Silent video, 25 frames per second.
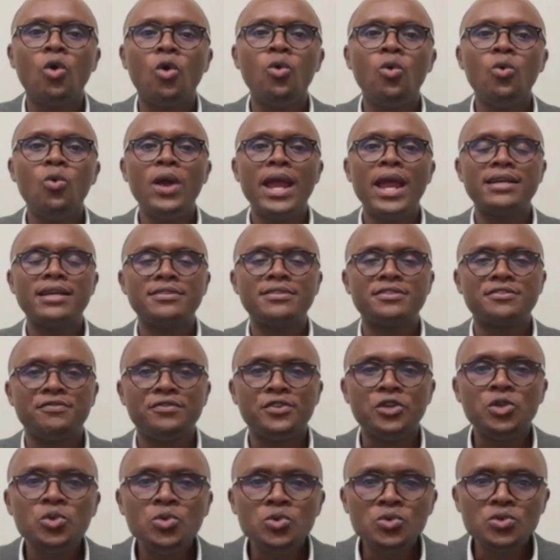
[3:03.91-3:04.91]
who has
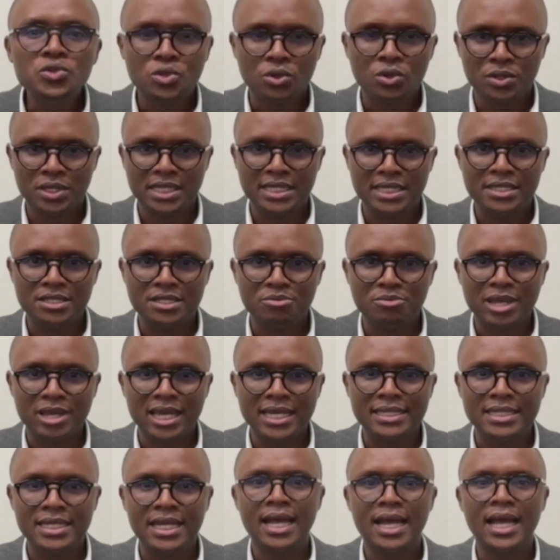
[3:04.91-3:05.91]
views on this
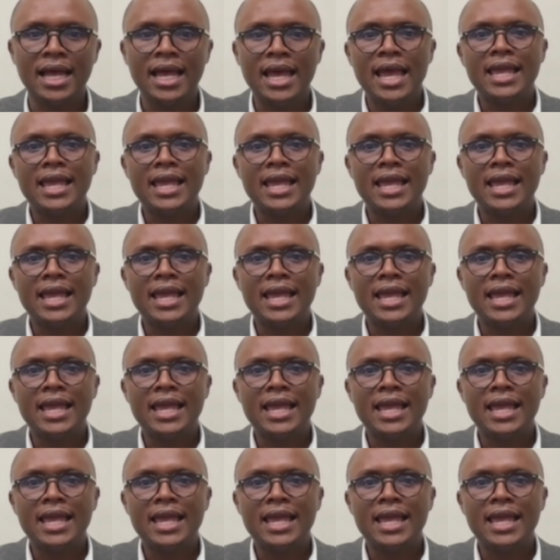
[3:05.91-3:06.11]
matter,